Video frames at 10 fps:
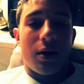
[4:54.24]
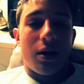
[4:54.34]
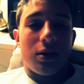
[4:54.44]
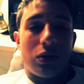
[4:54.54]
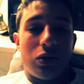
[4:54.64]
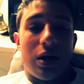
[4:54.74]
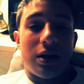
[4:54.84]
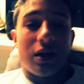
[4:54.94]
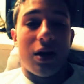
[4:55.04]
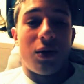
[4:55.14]
Okay, so you
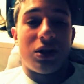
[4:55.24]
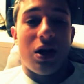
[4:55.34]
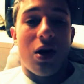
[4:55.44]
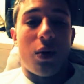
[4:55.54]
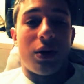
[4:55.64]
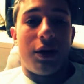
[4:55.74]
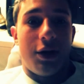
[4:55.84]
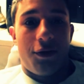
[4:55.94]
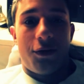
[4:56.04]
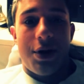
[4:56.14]
guys gotta watch out with the
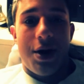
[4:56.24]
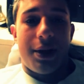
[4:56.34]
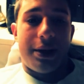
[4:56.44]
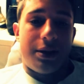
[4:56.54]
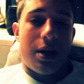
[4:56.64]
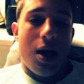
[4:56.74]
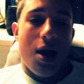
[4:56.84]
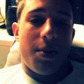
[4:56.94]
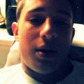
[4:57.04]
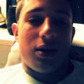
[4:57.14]
different and the
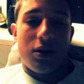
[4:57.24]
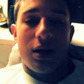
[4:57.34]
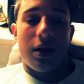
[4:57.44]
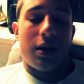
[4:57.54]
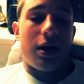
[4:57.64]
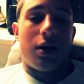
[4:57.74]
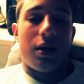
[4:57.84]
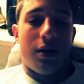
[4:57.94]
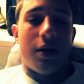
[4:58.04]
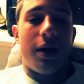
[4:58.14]
same and the shit like that.
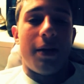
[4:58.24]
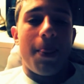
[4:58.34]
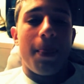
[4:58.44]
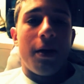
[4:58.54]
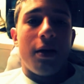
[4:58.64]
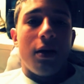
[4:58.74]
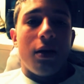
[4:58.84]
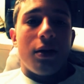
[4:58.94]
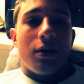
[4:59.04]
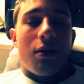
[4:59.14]
All right.
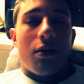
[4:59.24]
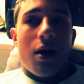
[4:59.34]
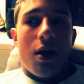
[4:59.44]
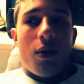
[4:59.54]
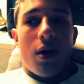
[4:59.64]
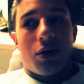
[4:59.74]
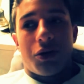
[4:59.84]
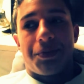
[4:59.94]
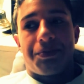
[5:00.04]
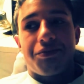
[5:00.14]
Okay, what else?